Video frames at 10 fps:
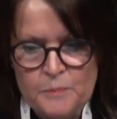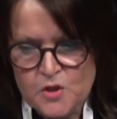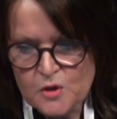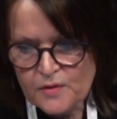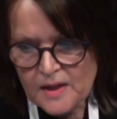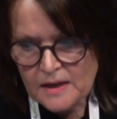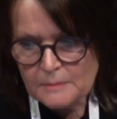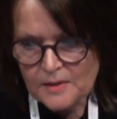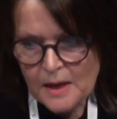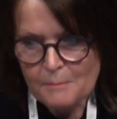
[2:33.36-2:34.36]
So for
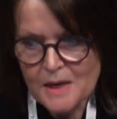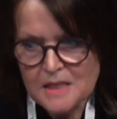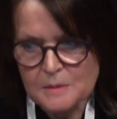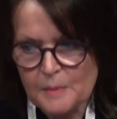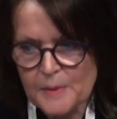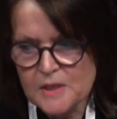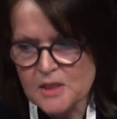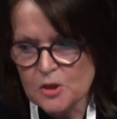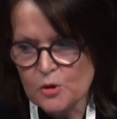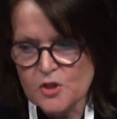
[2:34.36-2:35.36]
that makes
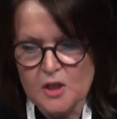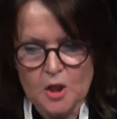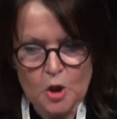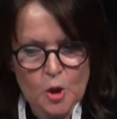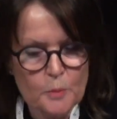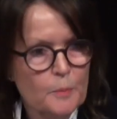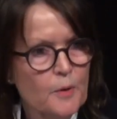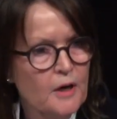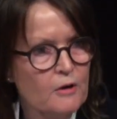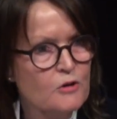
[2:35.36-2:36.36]
mobility loss a global
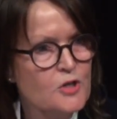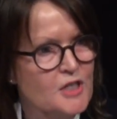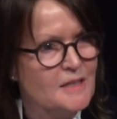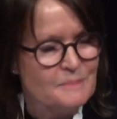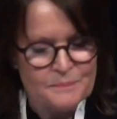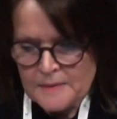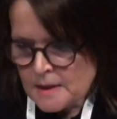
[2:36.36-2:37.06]
priority.